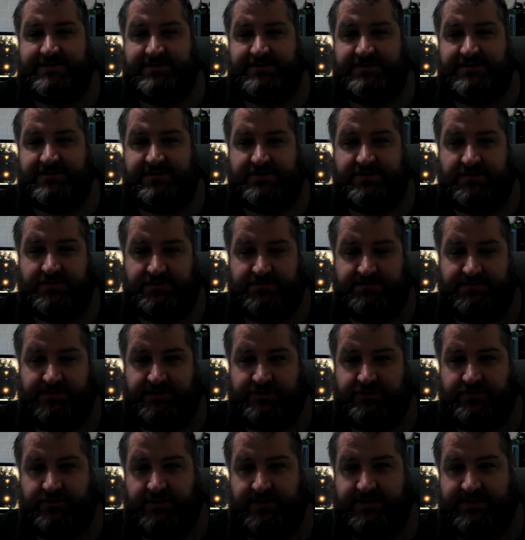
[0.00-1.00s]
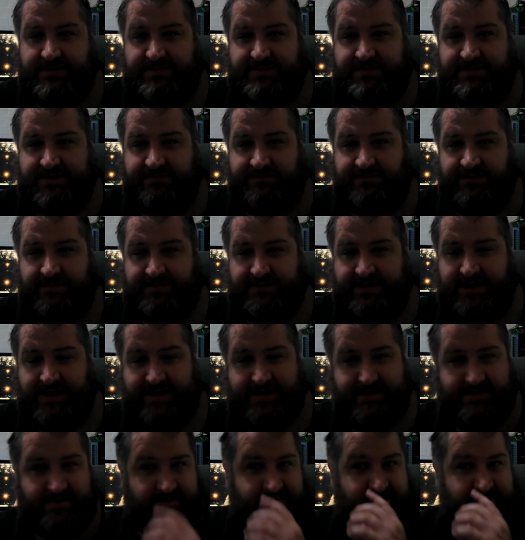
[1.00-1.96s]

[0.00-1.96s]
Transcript: and just got a bit drunk and stuff like that and